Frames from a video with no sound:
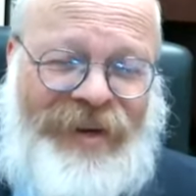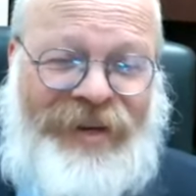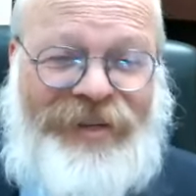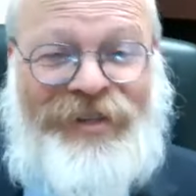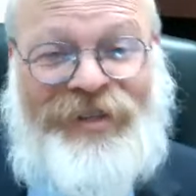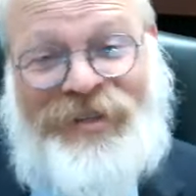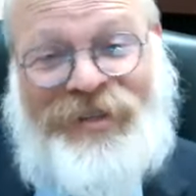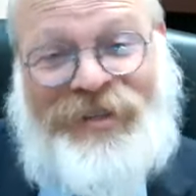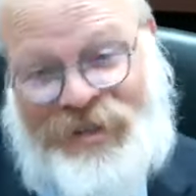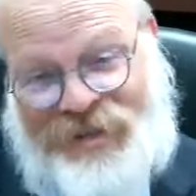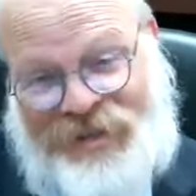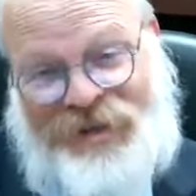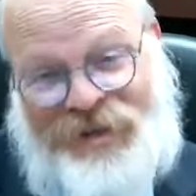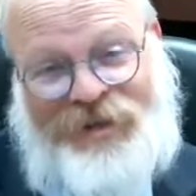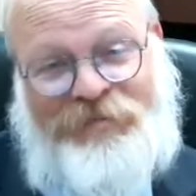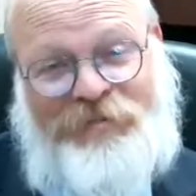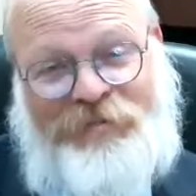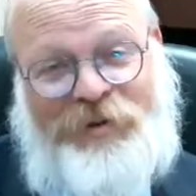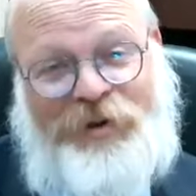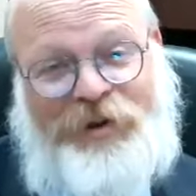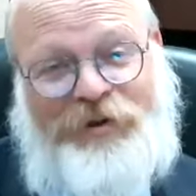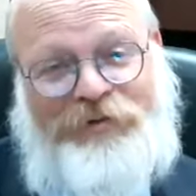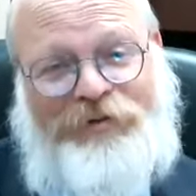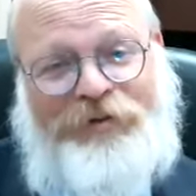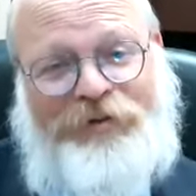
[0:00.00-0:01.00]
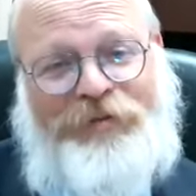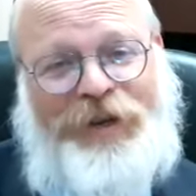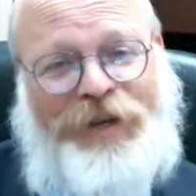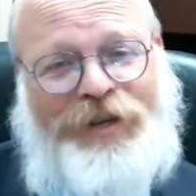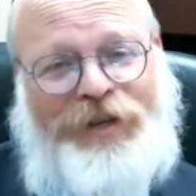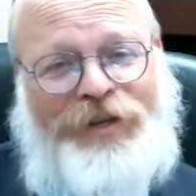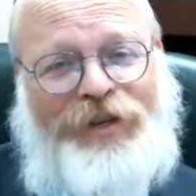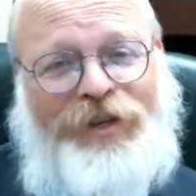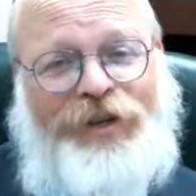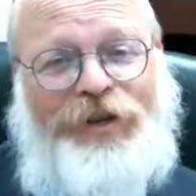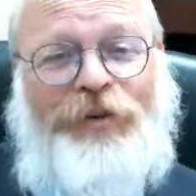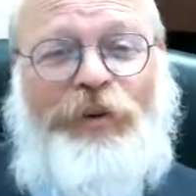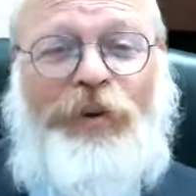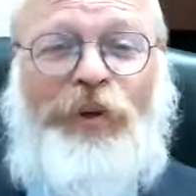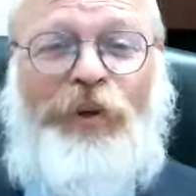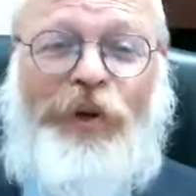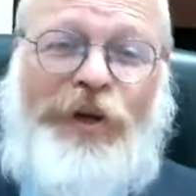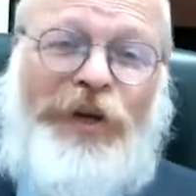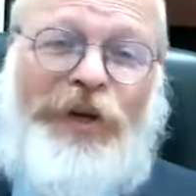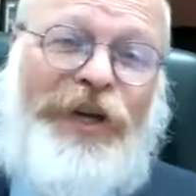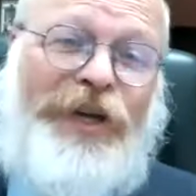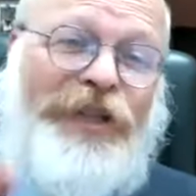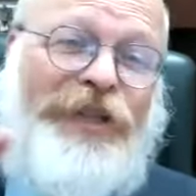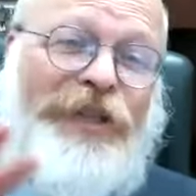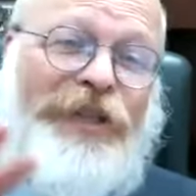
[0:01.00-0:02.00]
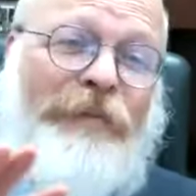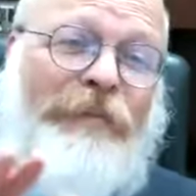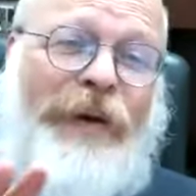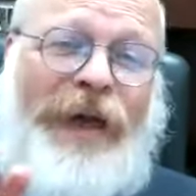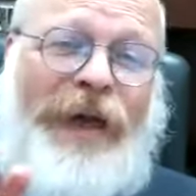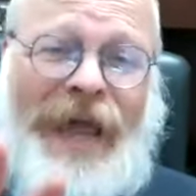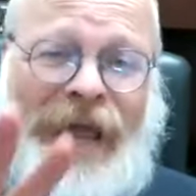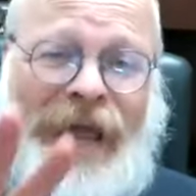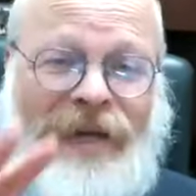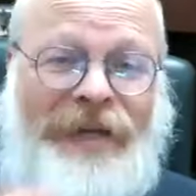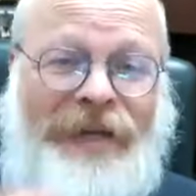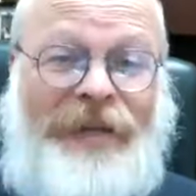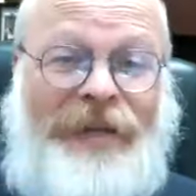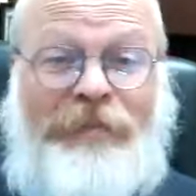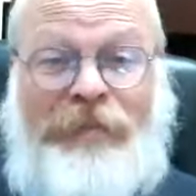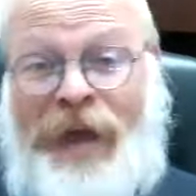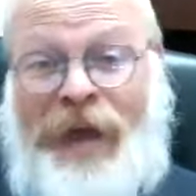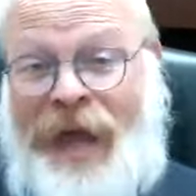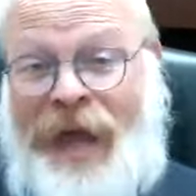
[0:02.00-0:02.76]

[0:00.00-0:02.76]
and she says, "Here's a beautiful picture. You were looking at the back. At the